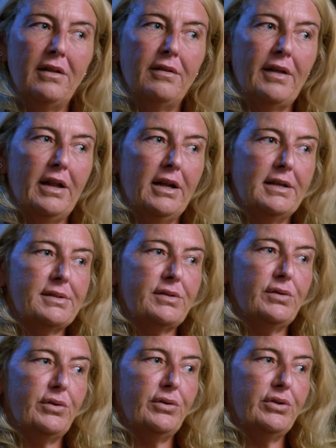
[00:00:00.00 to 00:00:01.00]
that
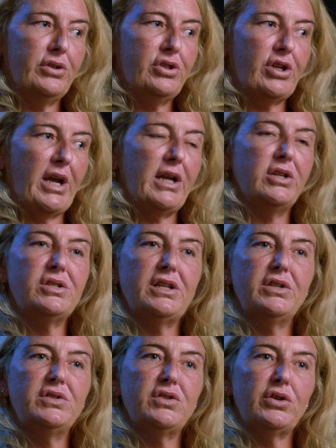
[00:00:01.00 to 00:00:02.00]
has changed
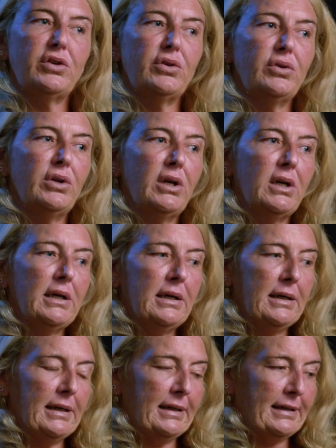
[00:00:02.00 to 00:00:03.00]
into
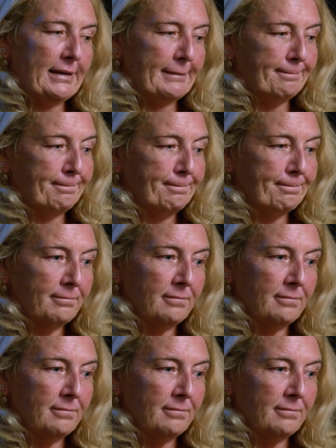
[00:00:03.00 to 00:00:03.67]
um,